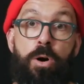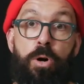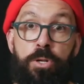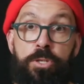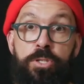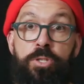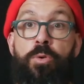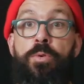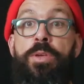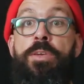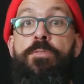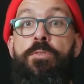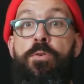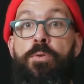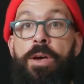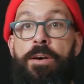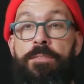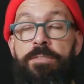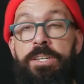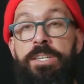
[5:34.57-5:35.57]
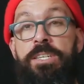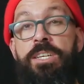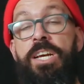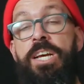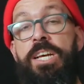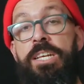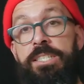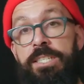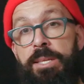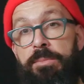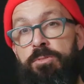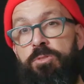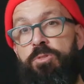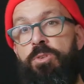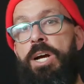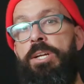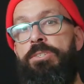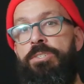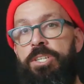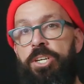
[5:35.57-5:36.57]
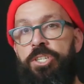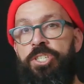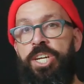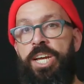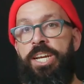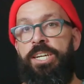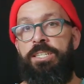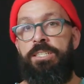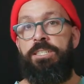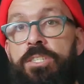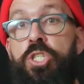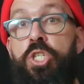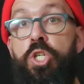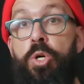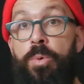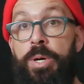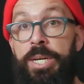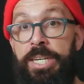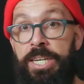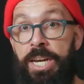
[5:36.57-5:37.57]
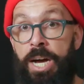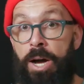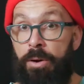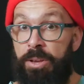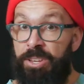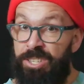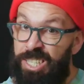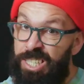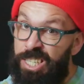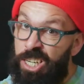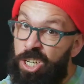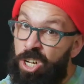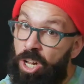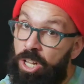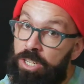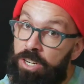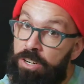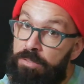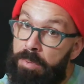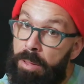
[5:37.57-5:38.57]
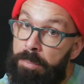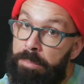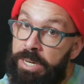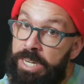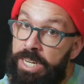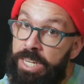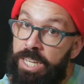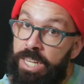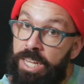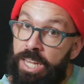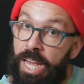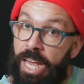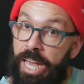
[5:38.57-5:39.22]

Also, if you haven't subscribed to the channel, do it now. You see the color of my beanie?